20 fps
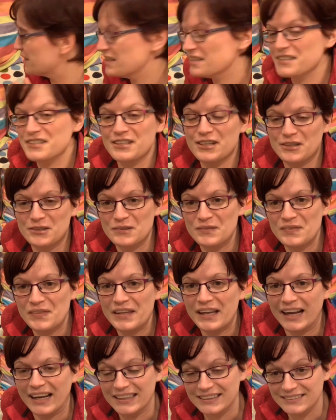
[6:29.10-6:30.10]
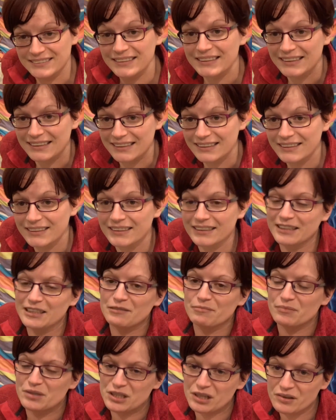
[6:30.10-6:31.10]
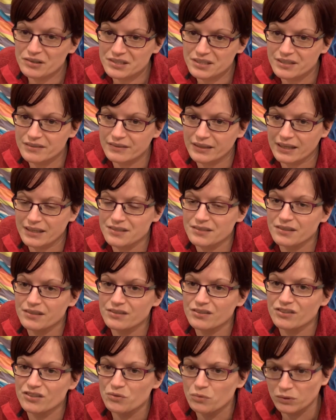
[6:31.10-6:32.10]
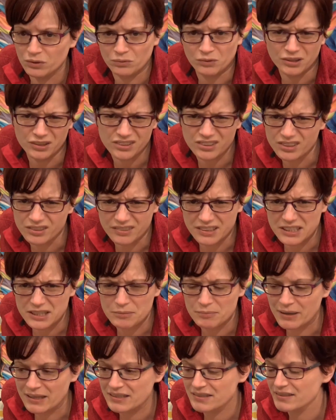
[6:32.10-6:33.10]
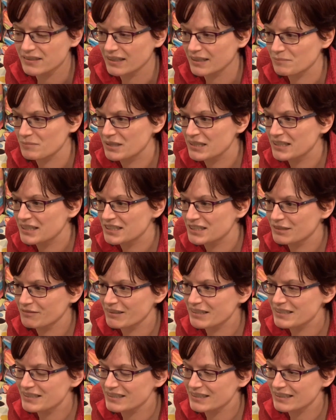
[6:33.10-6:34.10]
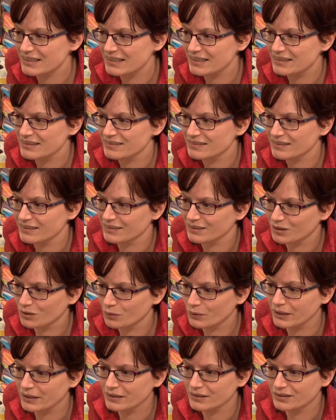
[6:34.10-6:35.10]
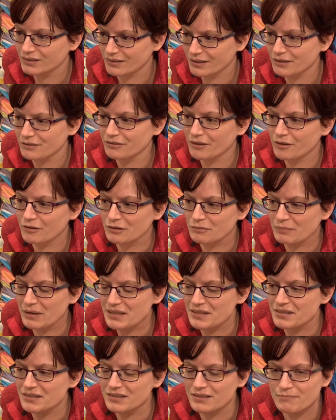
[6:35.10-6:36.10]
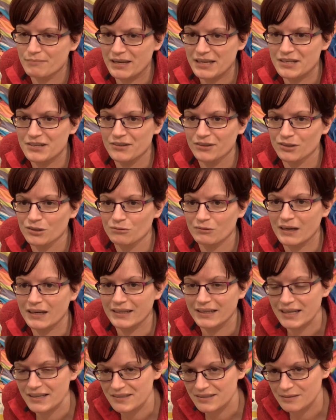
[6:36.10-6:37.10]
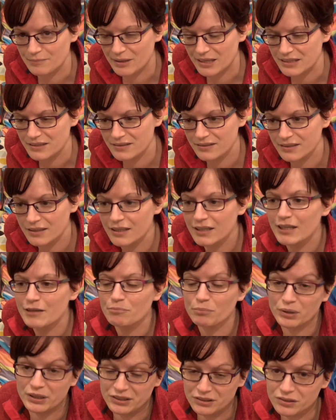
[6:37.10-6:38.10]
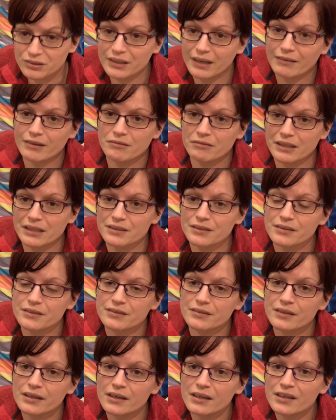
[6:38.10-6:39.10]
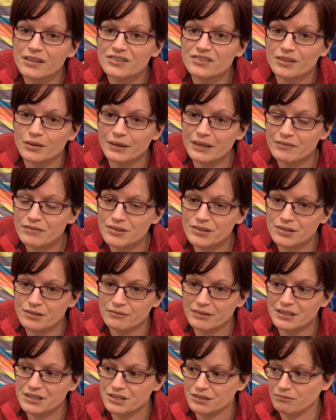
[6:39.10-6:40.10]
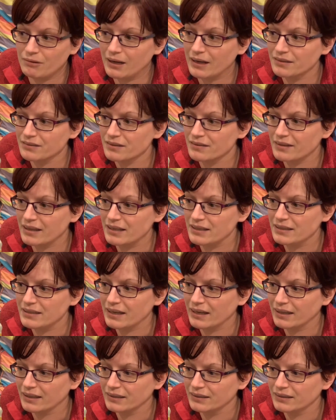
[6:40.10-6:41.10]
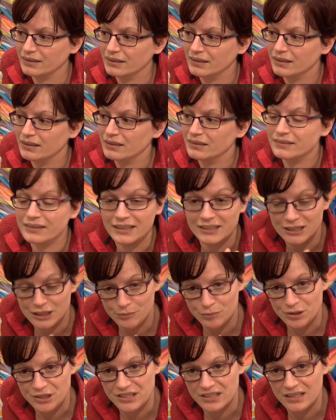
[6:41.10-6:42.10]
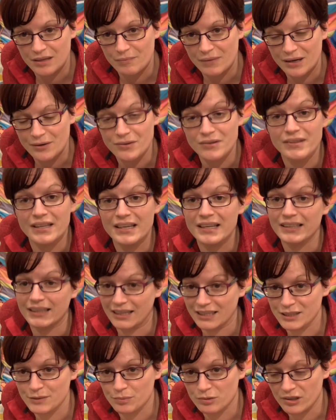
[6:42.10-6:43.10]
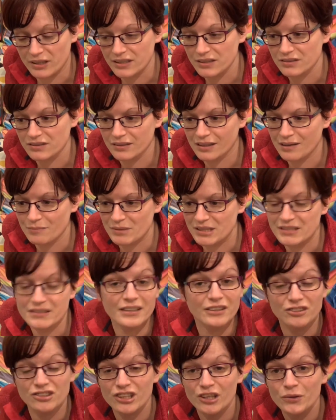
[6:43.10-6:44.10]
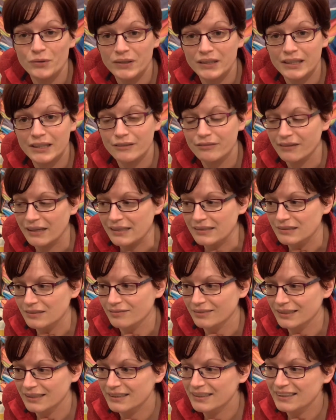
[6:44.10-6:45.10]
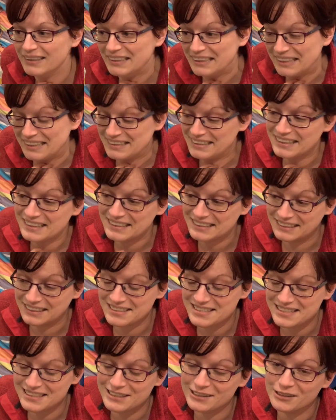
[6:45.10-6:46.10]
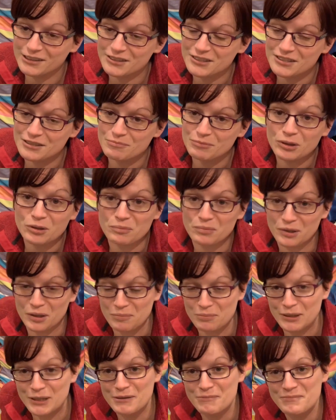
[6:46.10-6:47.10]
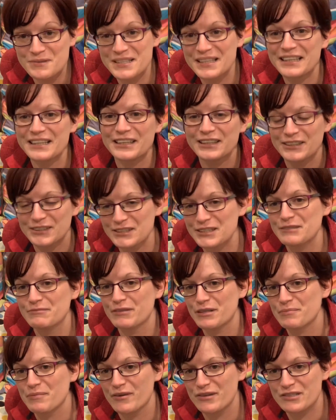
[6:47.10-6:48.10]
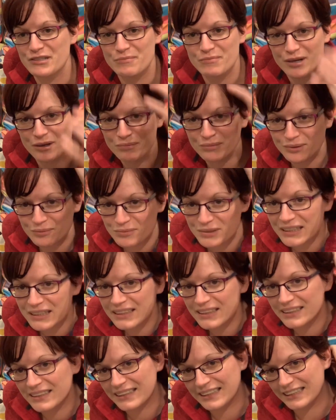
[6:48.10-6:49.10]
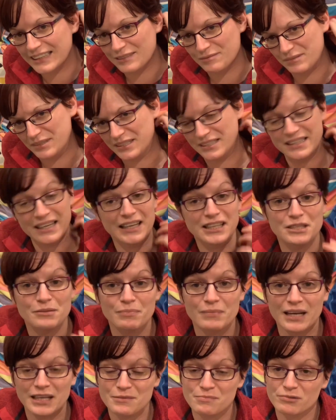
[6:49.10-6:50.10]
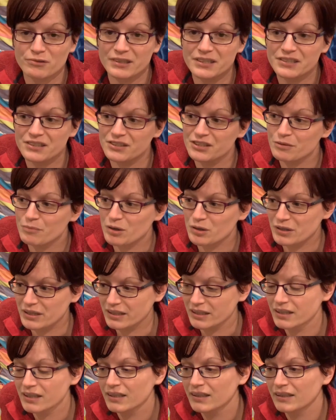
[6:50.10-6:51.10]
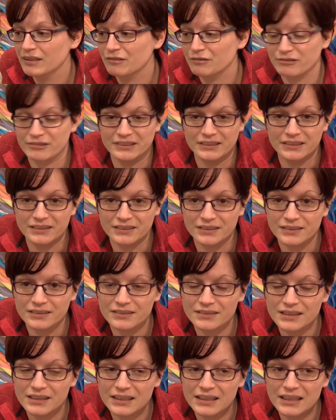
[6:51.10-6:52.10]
So ideally, in the majority of cases, you wouldn't want to syringe meds. Syringing is a quick, straightforward method to make sure the rat gets the meds, but it does carry risks. So if you syringe a rat, they can take too much in their mouth and they can aspirate, so that means they'll choke on it effectively, and that can actually cause them lung problems, it can cause them respiratory problems. You can get aspiration pneumonia, for instance.